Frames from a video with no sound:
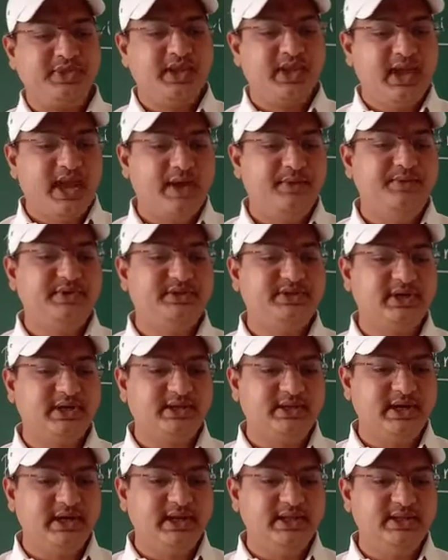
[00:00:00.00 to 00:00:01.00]
have
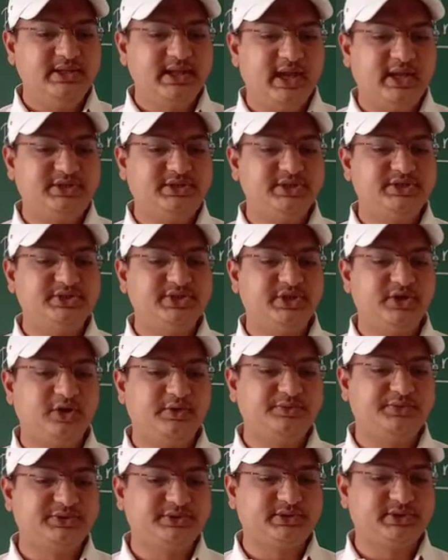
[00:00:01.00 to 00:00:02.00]
resulted in the extinction of
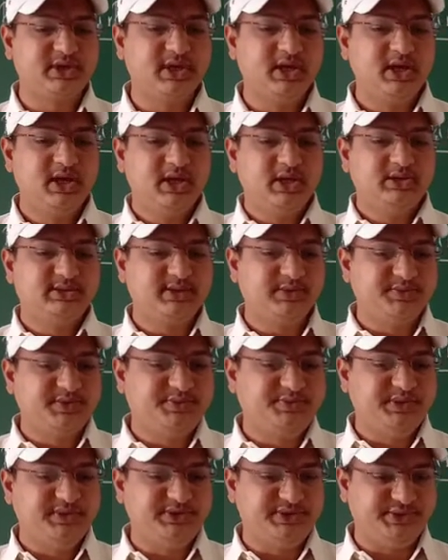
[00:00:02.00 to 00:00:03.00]
some
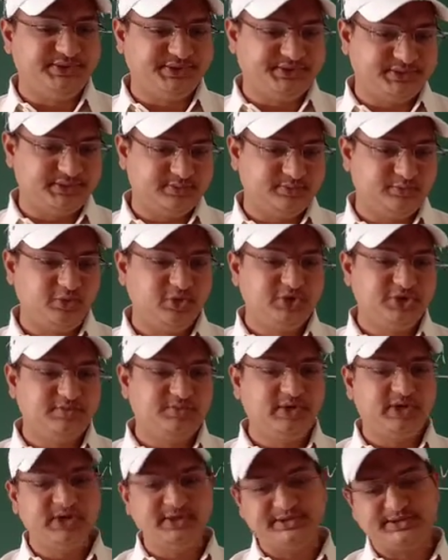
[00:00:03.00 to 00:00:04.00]
species. Most
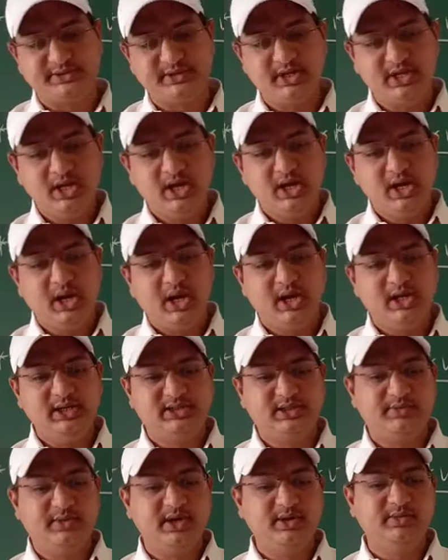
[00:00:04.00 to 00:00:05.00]
birds and
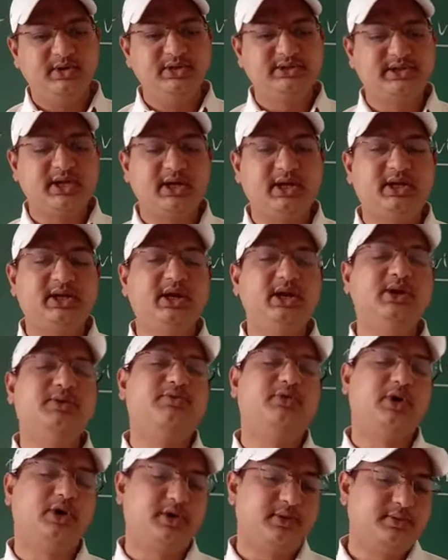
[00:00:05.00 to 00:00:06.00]
some animals are killed
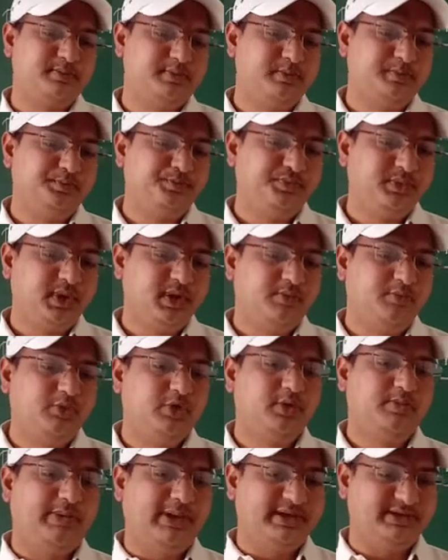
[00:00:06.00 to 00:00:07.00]
for
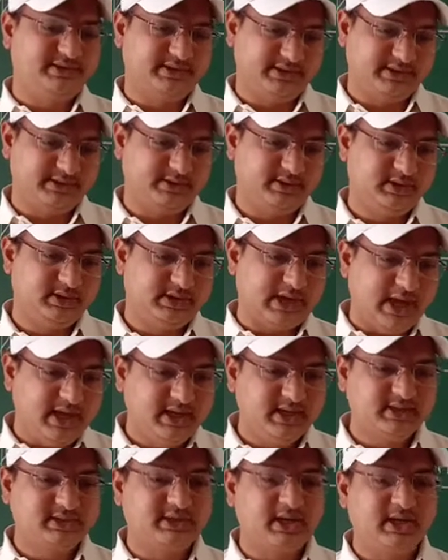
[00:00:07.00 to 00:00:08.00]
more pleasure.
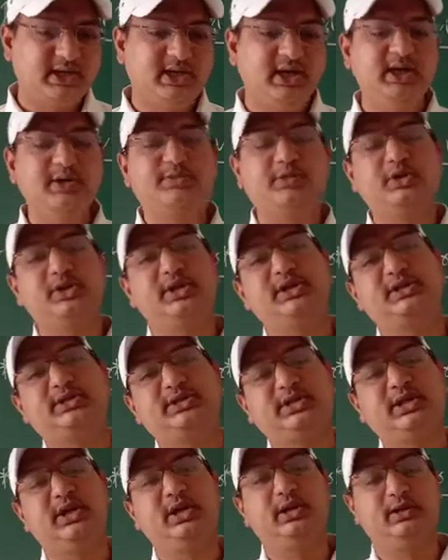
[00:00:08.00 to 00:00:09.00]
Tigers are killed for their
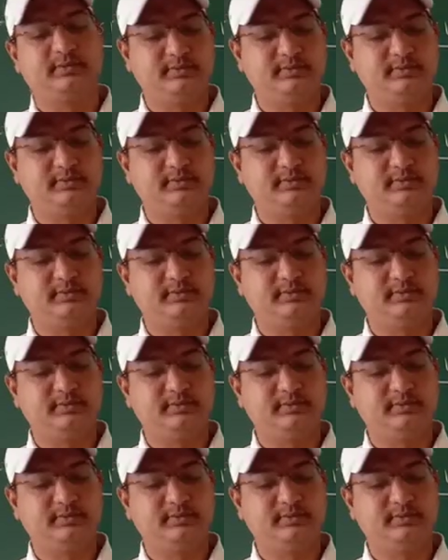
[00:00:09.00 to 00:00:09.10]
skin,